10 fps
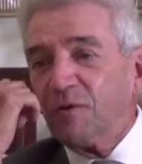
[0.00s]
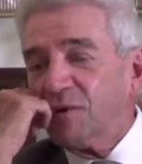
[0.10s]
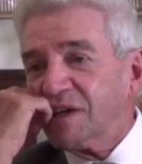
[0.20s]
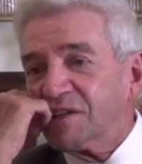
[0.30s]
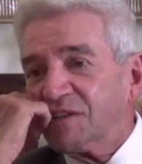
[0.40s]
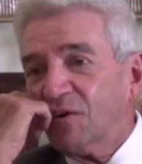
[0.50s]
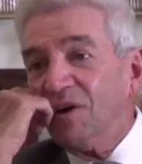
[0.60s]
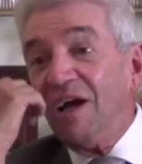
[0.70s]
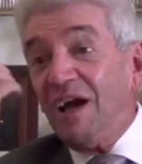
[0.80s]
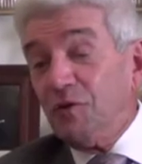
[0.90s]
during his
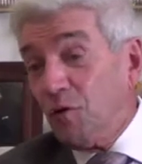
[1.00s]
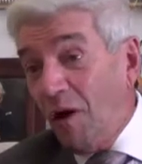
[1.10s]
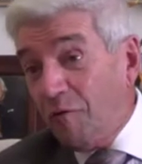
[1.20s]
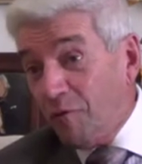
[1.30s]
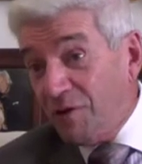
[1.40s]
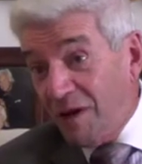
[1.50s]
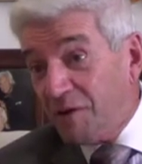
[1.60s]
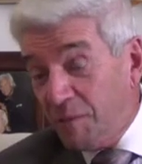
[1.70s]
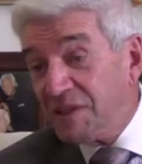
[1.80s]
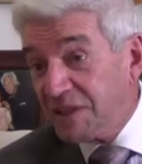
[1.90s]
show. You're awful
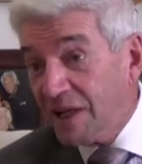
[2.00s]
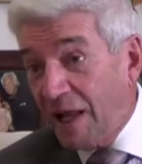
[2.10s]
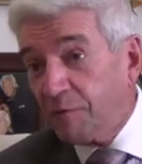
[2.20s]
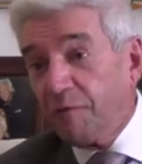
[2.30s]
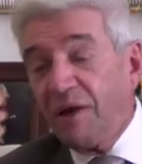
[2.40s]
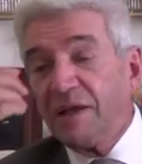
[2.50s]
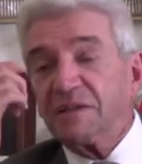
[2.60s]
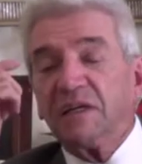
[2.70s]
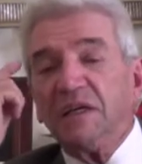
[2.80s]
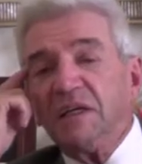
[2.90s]
young to be Sinatra
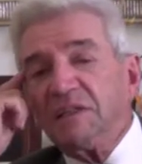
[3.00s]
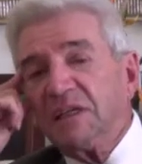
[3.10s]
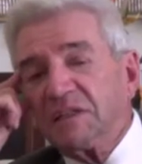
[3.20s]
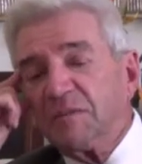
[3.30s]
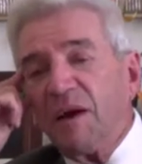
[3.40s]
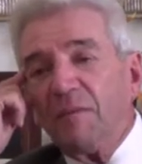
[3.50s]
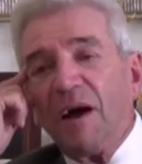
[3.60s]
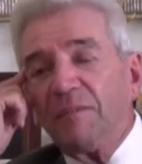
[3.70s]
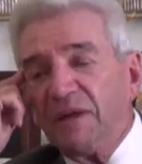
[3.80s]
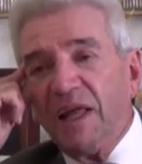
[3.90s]
fans. She said, my
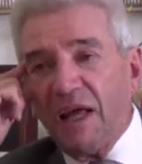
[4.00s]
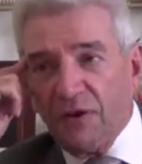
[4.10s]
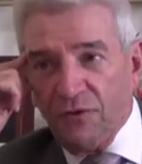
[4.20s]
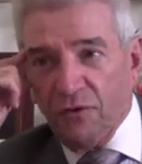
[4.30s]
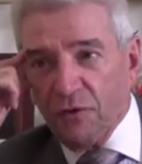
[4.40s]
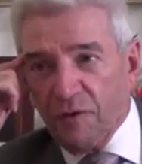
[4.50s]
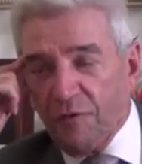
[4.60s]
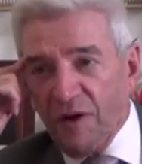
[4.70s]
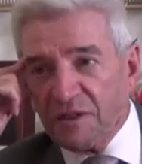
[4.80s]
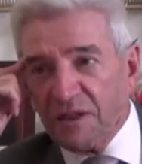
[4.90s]
mom and dad adored
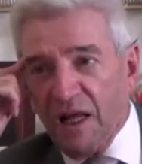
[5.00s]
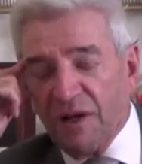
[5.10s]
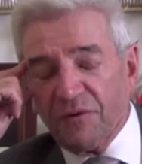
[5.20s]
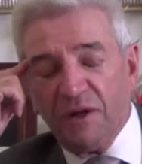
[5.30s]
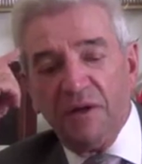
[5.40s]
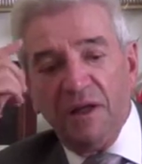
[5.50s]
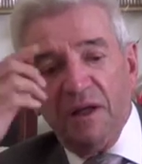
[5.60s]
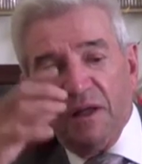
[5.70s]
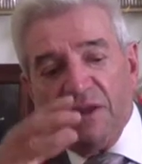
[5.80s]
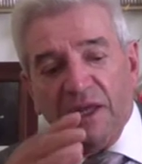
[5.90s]
Frank Sinatra.
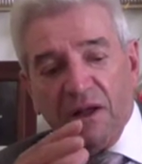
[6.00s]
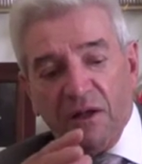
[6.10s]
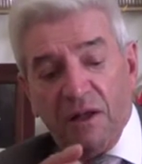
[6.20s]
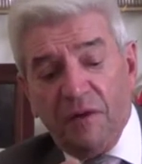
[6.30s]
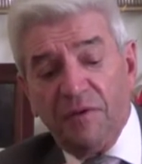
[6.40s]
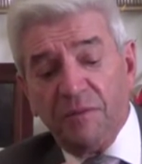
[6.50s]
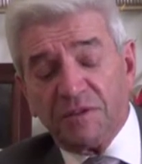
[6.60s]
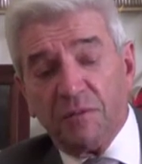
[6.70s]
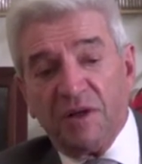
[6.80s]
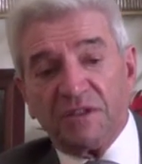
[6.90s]
They I loved him
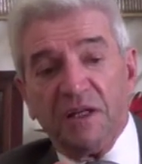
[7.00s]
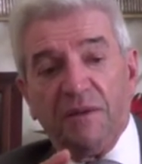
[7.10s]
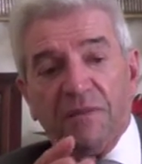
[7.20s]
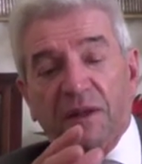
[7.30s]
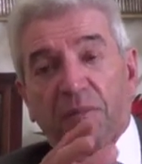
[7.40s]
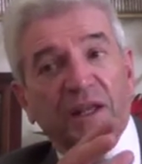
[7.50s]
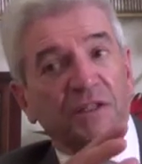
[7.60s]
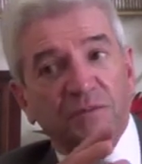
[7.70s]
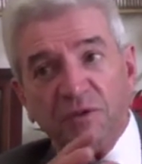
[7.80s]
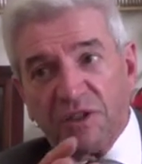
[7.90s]
so much. They played
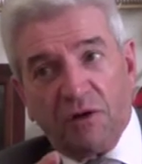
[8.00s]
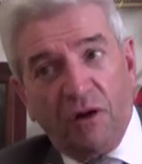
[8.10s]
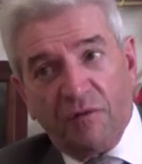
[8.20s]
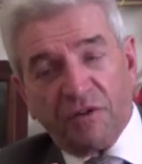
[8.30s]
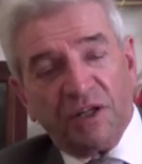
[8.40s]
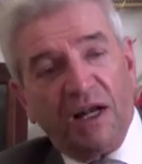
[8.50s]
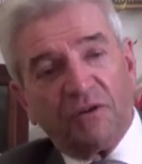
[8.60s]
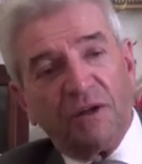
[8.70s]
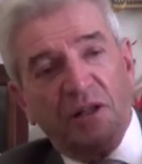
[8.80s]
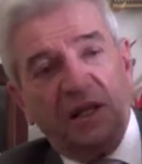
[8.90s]
his music all of our
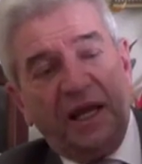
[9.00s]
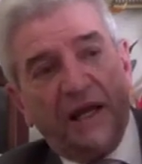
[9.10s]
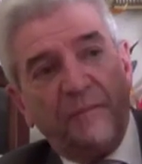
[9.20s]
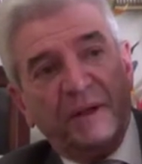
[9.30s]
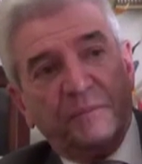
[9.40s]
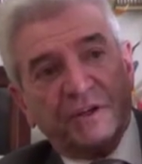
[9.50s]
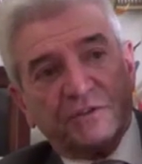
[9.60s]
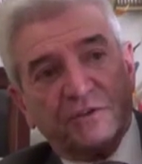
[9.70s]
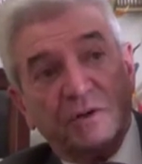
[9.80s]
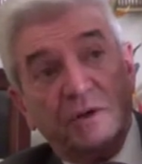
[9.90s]
childhood. They had a big
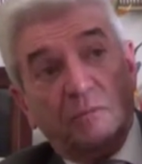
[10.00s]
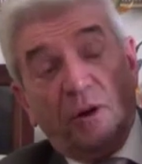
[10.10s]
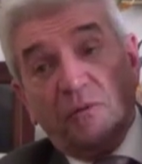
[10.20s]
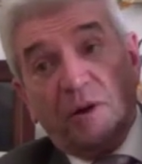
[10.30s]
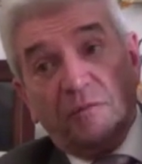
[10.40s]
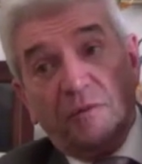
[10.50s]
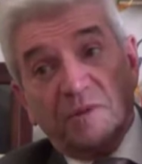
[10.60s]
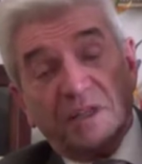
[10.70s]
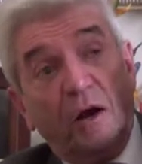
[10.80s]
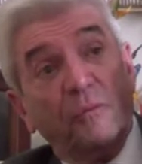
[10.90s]
picture blown up from
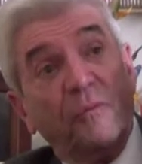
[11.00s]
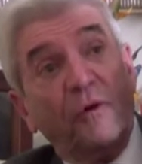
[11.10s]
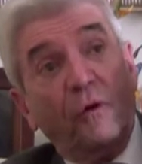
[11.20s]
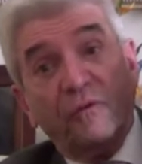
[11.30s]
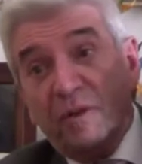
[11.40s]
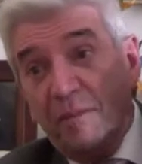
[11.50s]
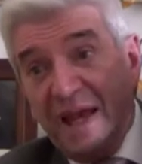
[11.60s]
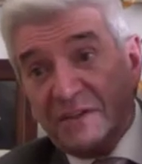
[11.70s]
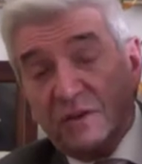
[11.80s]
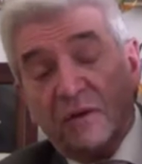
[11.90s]
his album over the
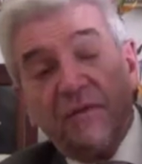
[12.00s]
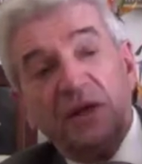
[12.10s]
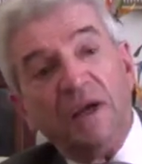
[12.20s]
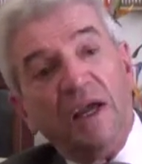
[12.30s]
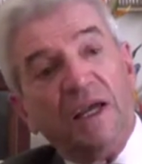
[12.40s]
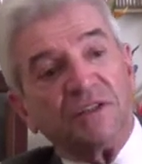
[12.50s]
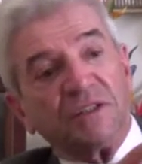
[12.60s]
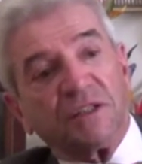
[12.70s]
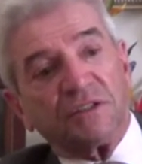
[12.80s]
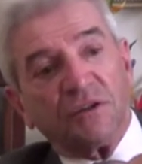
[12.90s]
mantle. And
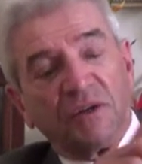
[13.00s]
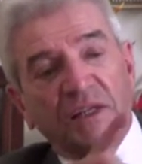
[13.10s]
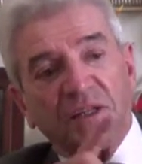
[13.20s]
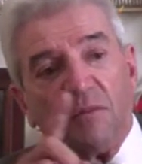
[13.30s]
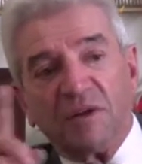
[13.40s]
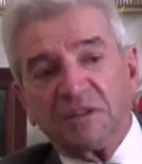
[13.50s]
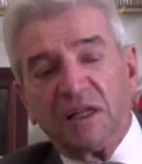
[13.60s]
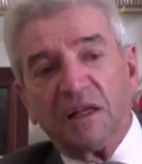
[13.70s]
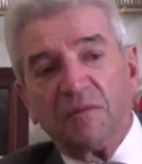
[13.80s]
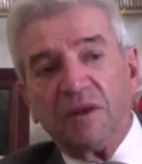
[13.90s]
she said, so that's how much
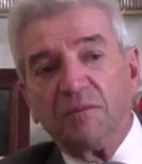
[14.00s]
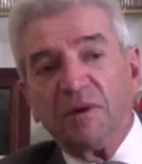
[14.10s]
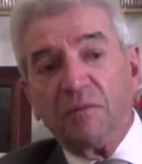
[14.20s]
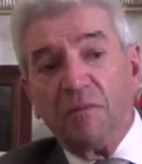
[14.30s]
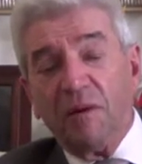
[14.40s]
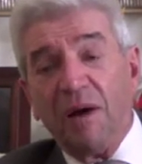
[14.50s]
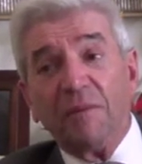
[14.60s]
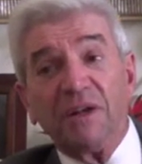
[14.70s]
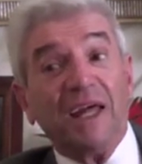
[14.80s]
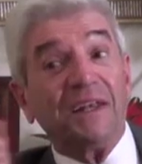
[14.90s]
they loved him. My
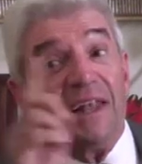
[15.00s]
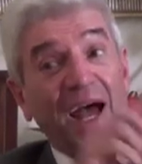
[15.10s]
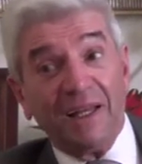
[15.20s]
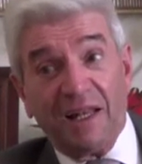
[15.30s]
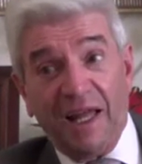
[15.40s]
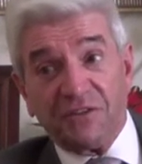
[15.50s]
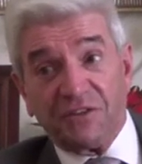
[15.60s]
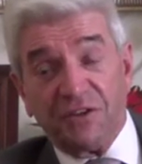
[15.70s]
mom and dad died last